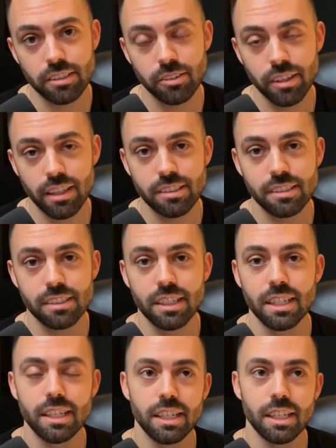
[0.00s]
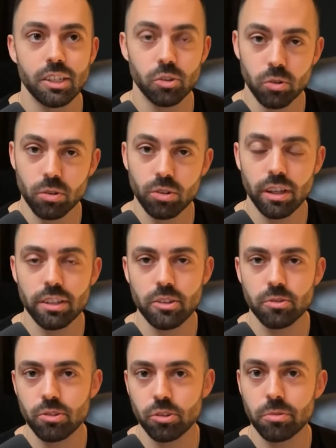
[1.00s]
So that's Google and
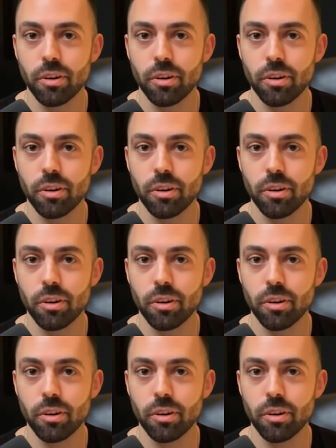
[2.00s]
YouTube.